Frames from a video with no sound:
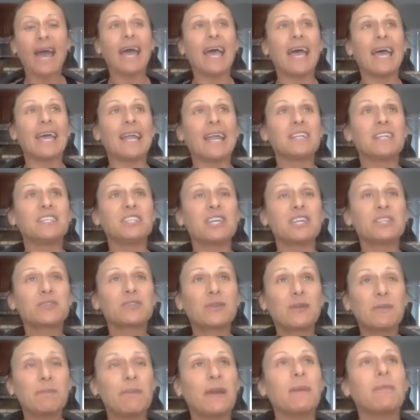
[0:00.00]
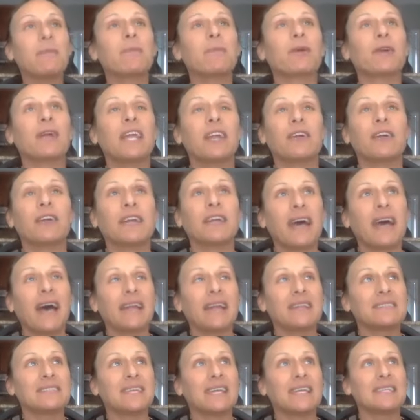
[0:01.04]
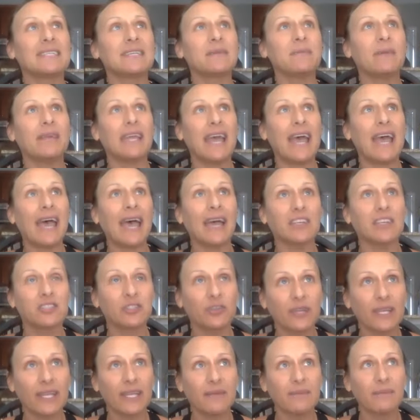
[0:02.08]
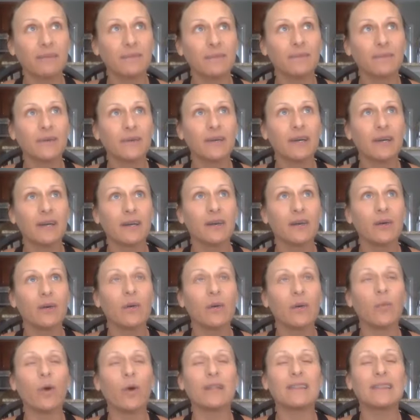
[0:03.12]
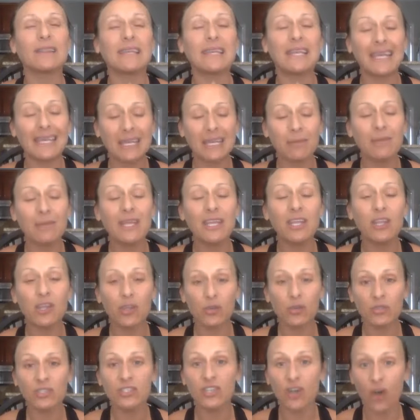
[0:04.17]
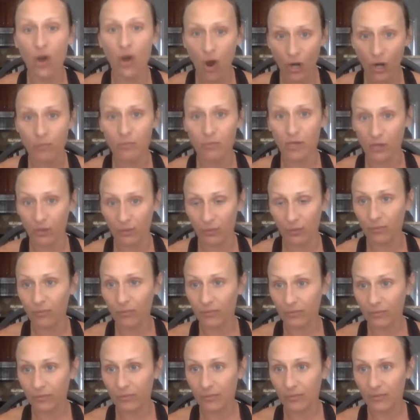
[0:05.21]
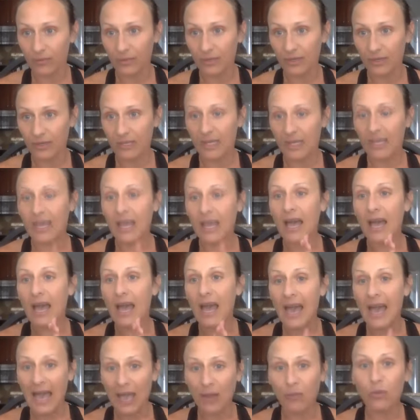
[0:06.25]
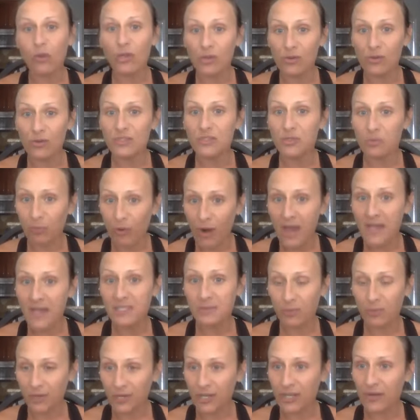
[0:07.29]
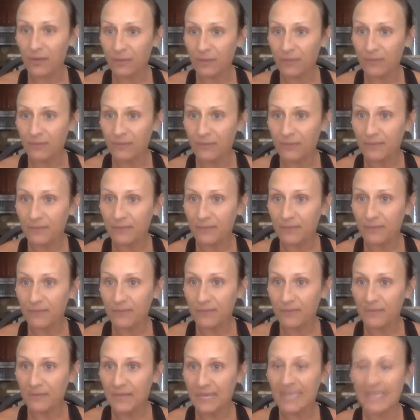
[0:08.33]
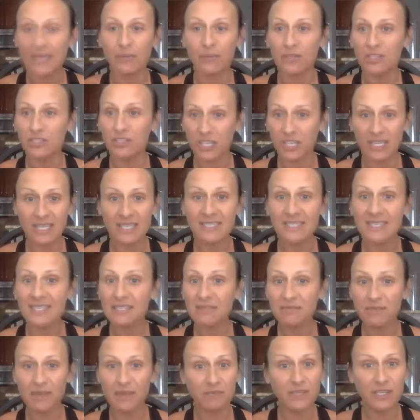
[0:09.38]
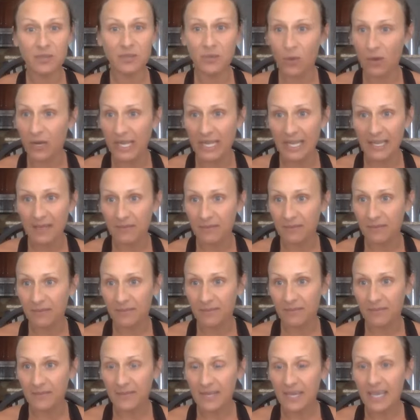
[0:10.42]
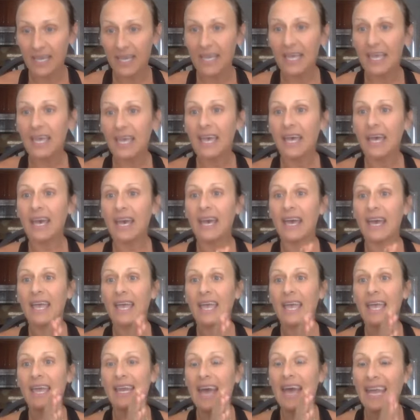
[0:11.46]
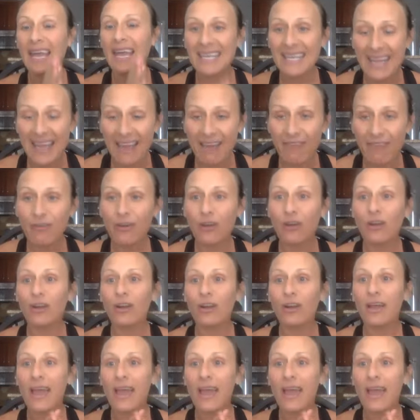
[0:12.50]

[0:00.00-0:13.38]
And I just remember hearing God say to me, Ashley, what the enemy used to harm you, I will use to prosper you. And it was Genesis 50:20. And I never,